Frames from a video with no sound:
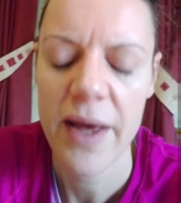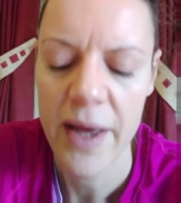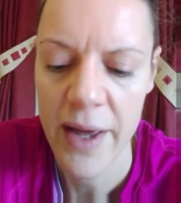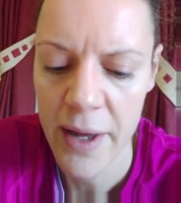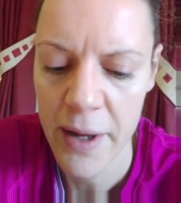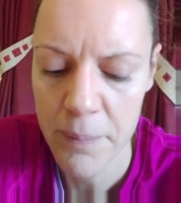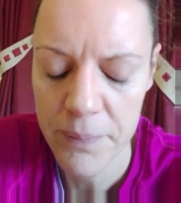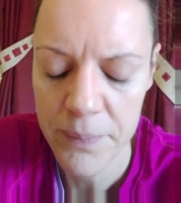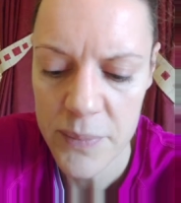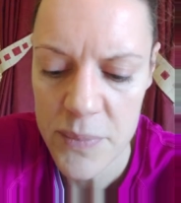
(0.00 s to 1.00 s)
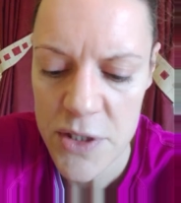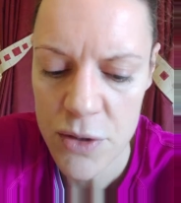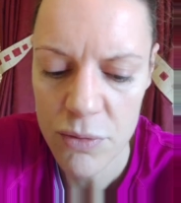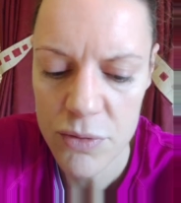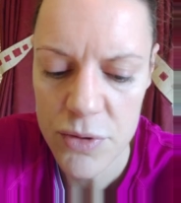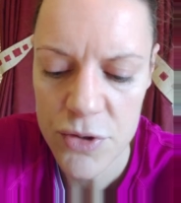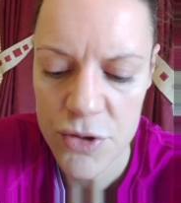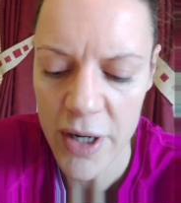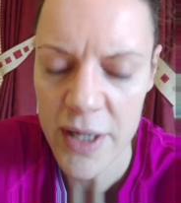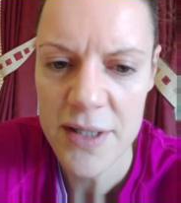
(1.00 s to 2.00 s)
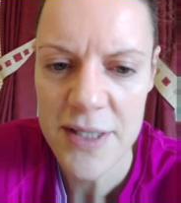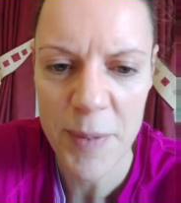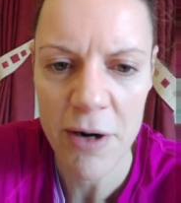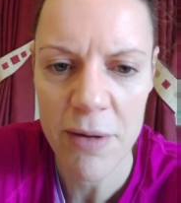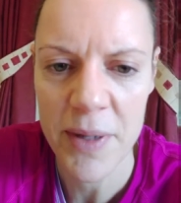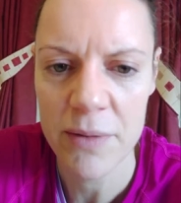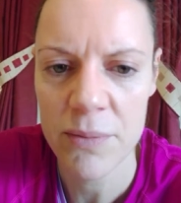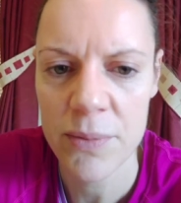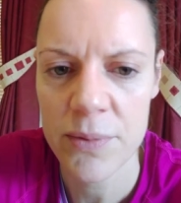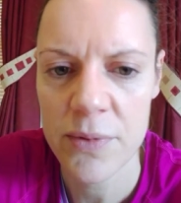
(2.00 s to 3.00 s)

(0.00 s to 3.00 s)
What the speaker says: So try and experiment